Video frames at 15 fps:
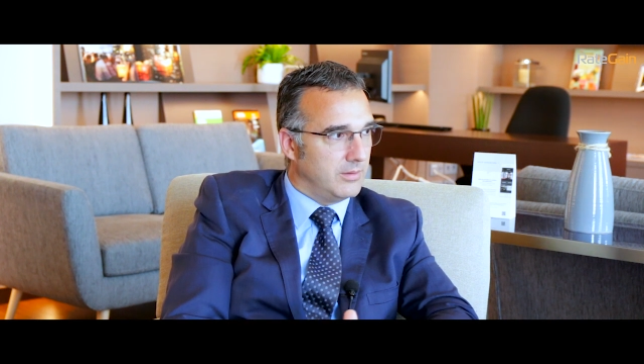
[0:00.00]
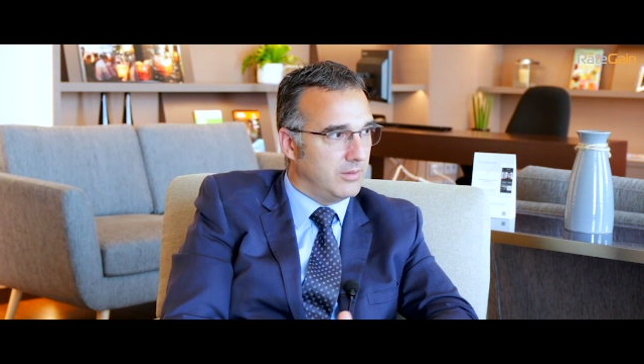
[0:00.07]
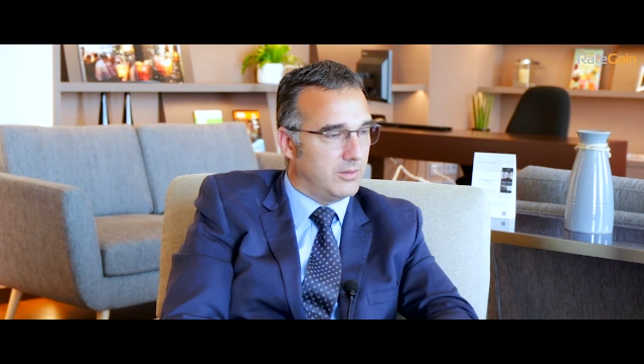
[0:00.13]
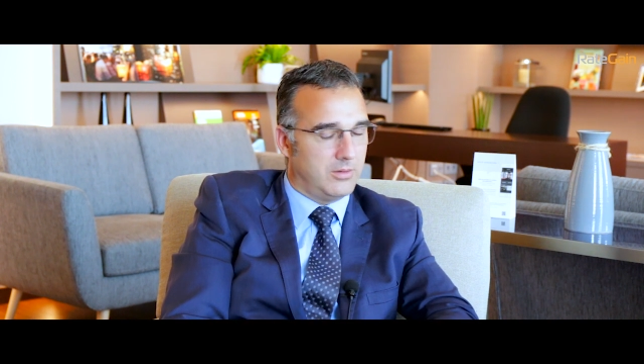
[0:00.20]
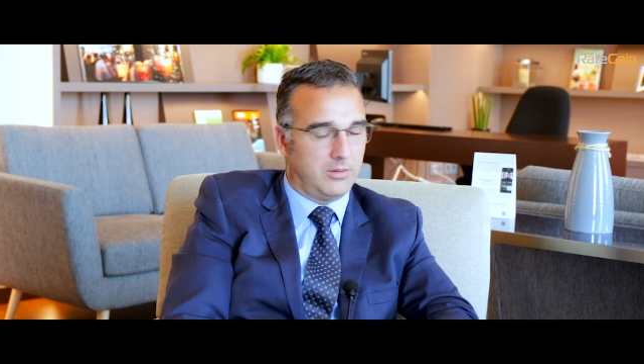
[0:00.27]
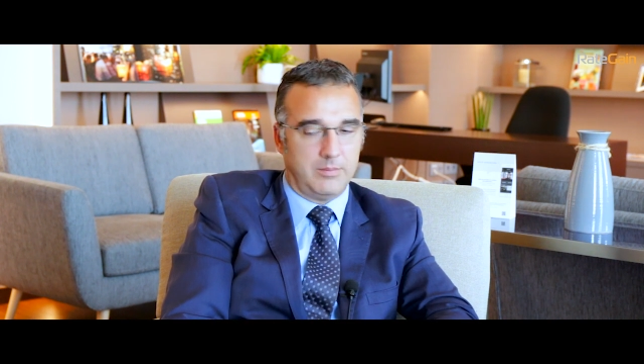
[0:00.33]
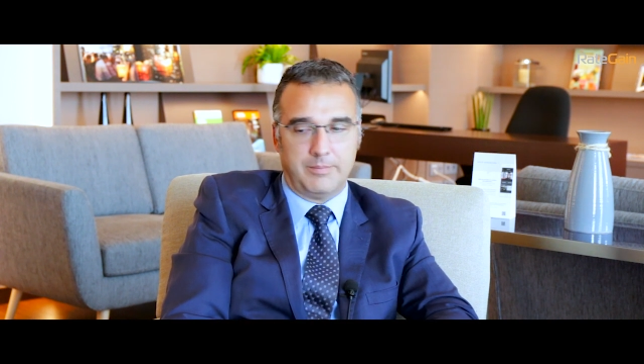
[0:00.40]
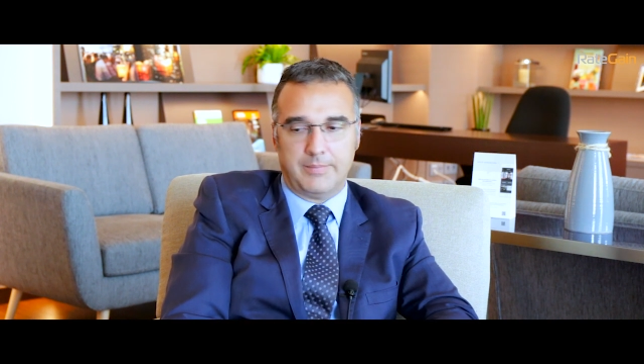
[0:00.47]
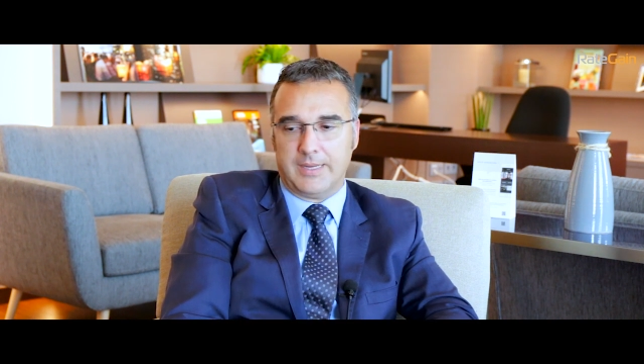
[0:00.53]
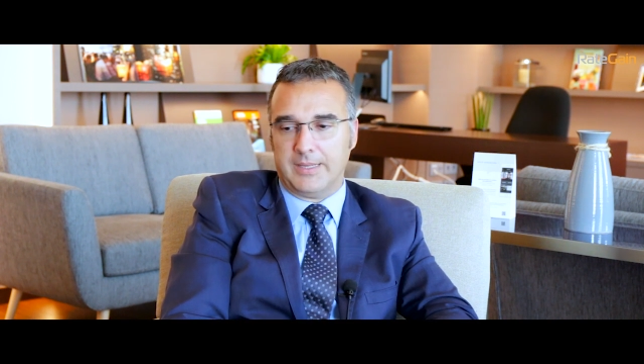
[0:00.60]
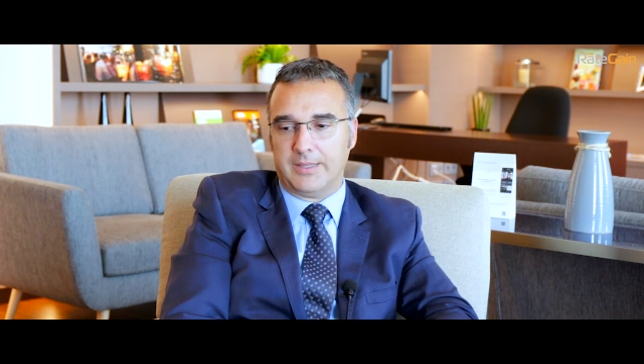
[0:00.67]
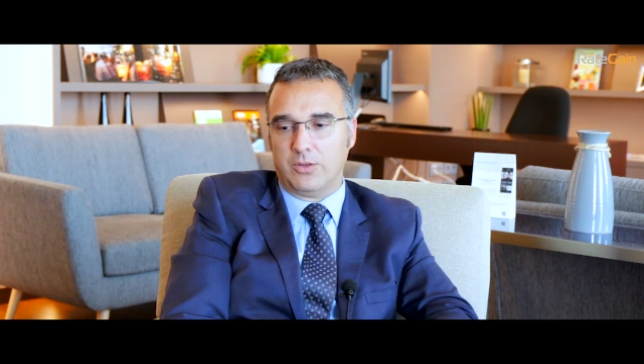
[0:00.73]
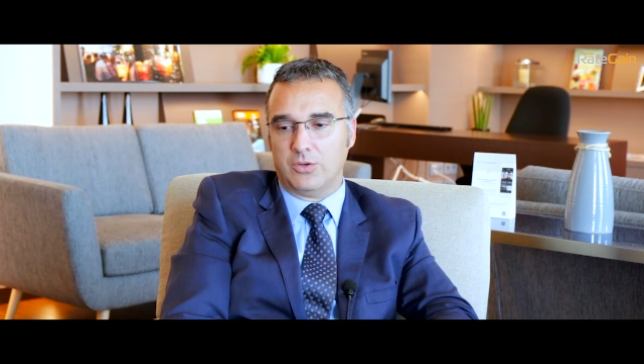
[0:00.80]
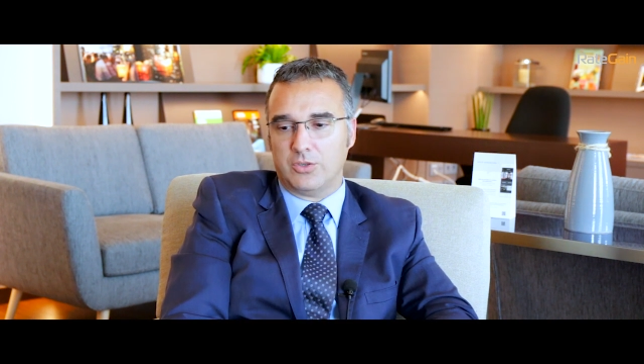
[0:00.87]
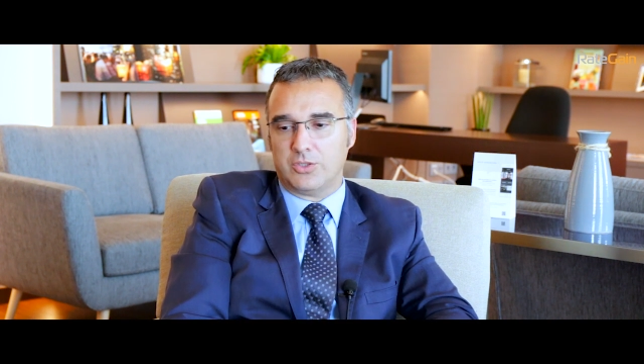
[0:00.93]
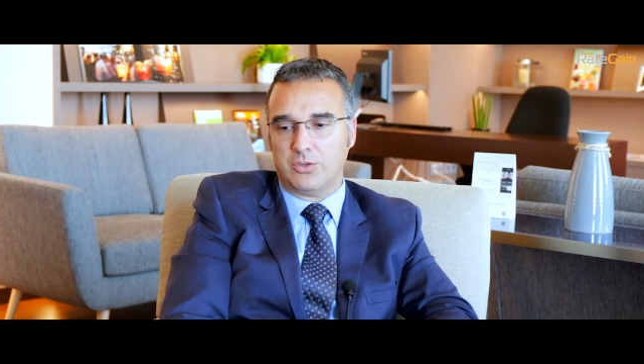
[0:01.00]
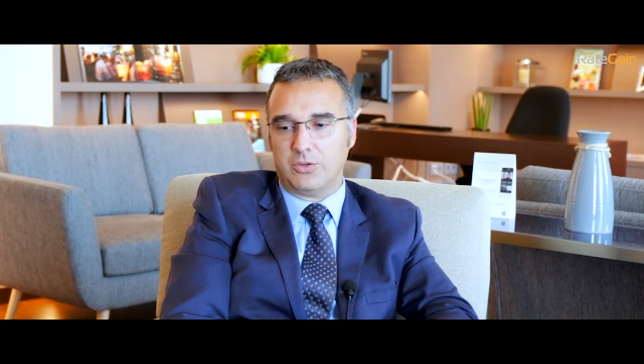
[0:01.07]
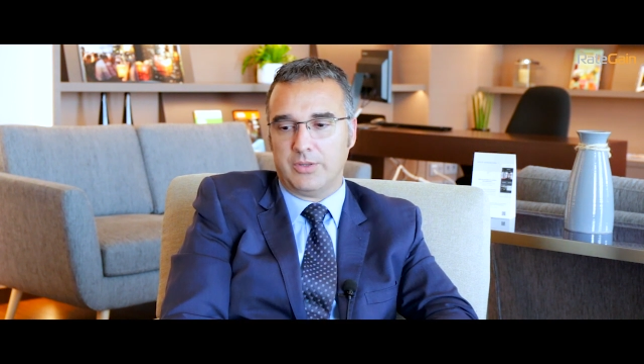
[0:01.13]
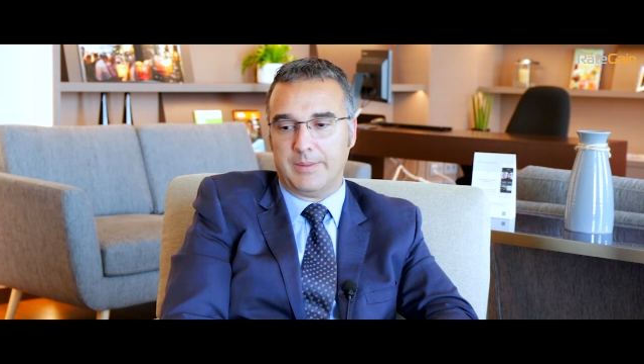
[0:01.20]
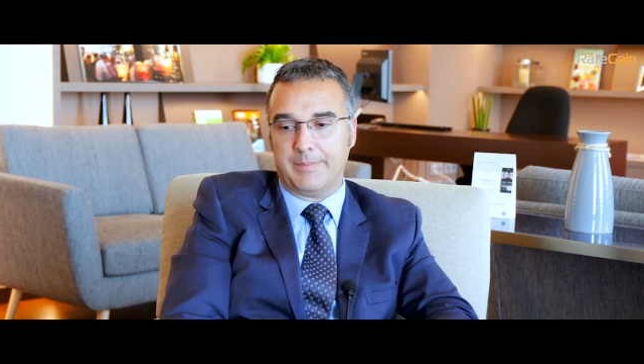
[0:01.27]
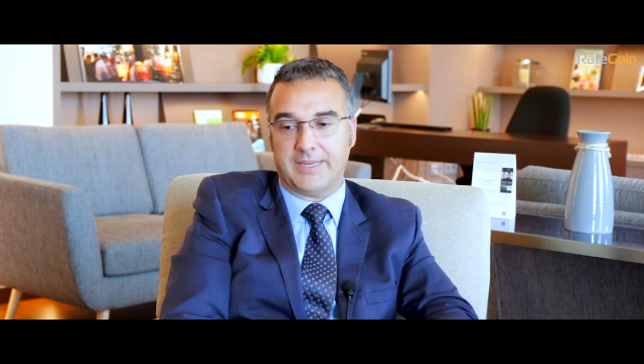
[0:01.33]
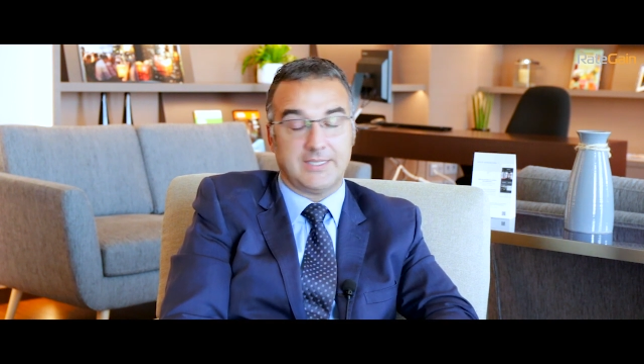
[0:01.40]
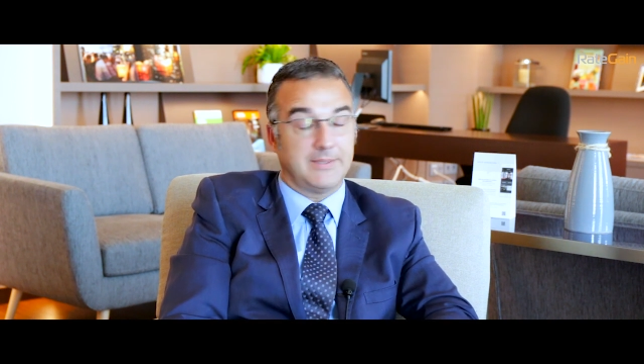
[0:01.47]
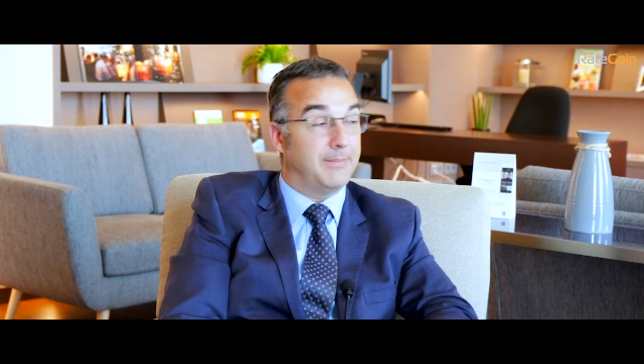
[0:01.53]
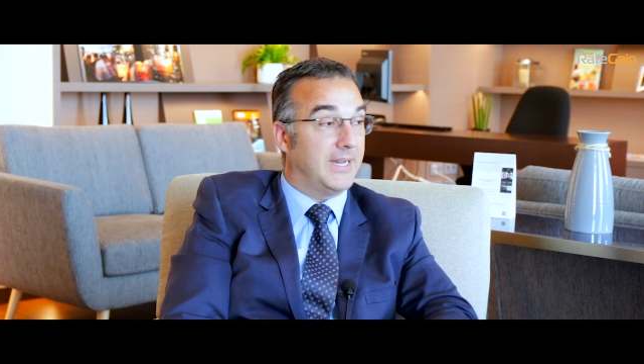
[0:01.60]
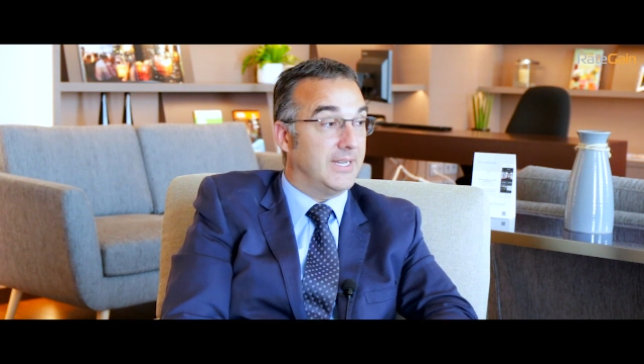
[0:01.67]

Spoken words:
no, but also the best